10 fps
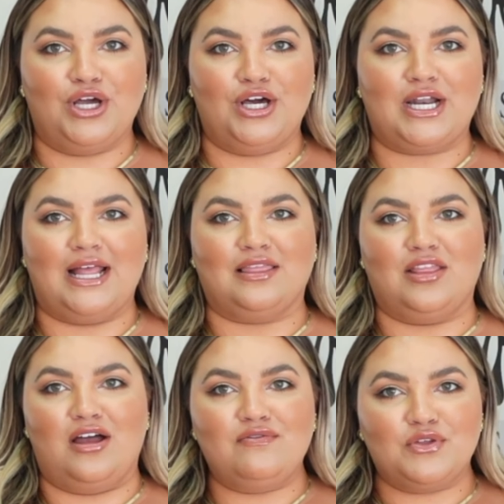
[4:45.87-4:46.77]
I
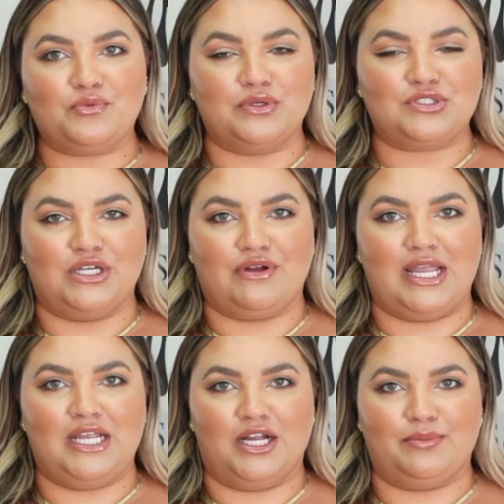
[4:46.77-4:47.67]
love the ruching
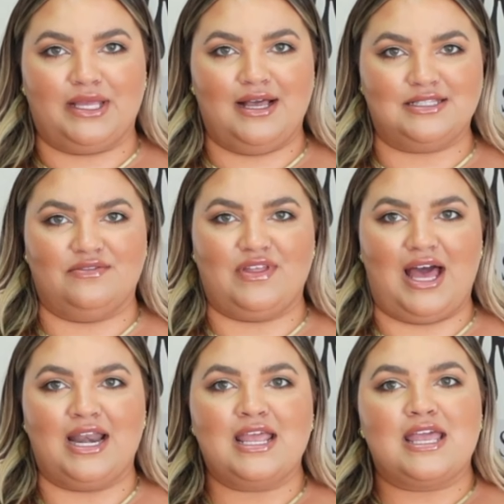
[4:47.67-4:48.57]
right here because of
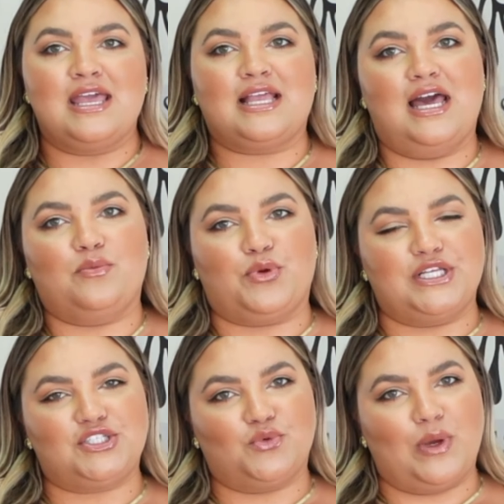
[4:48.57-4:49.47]
that. It kind of
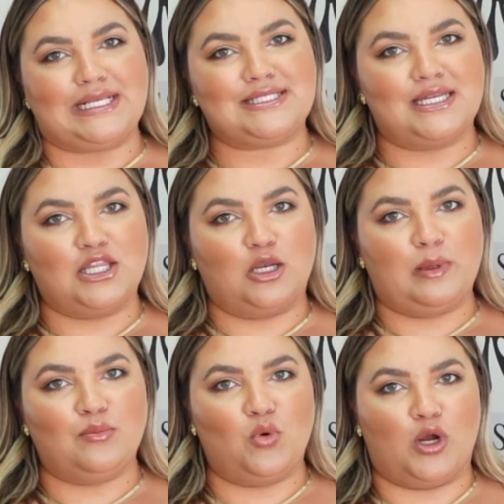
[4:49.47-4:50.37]
brings your waist in a little
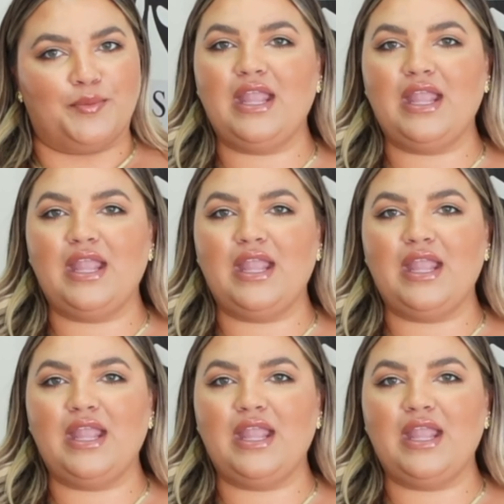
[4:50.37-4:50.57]
bit more.